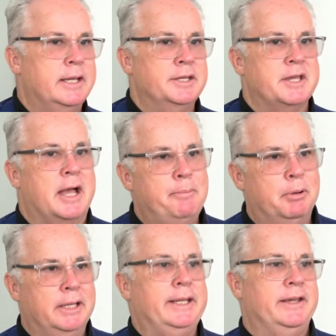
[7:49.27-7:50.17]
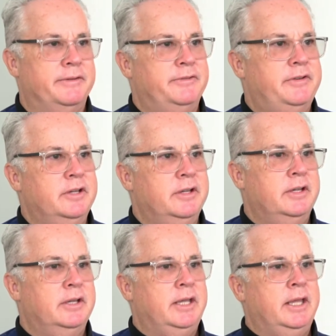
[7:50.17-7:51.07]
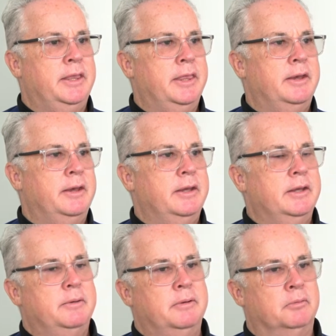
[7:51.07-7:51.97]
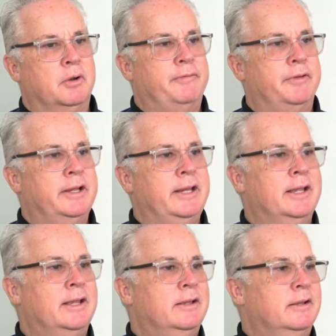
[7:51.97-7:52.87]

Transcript: is I believed in roughly,